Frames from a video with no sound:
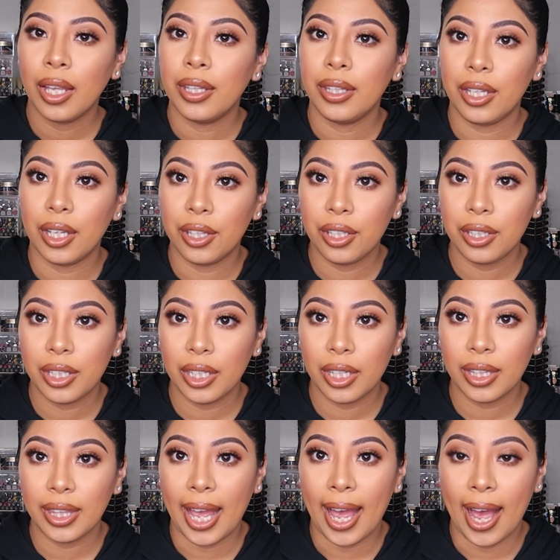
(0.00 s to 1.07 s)
The other
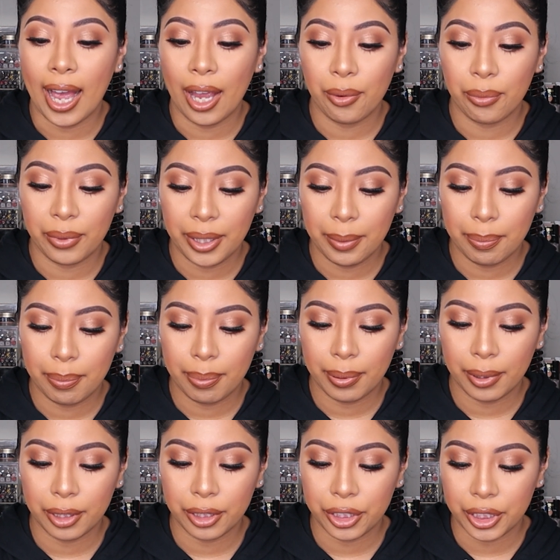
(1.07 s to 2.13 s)
thing that I
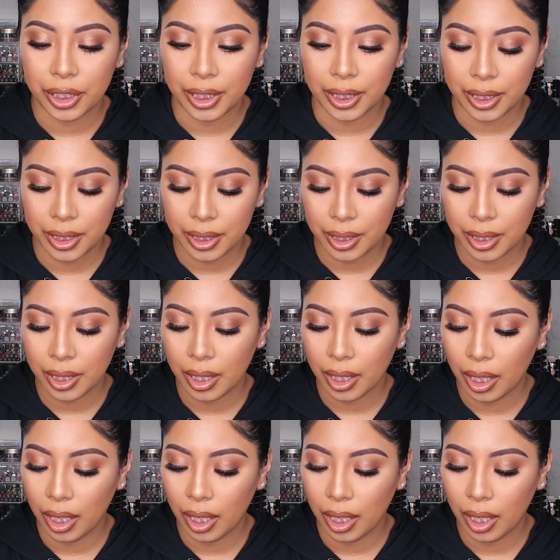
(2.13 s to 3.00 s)
repurchased